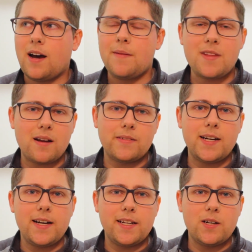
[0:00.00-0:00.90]
I'm not
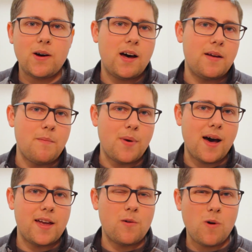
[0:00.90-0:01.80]
ready to go out and
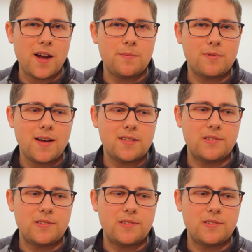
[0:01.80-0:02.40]
buy a wine press,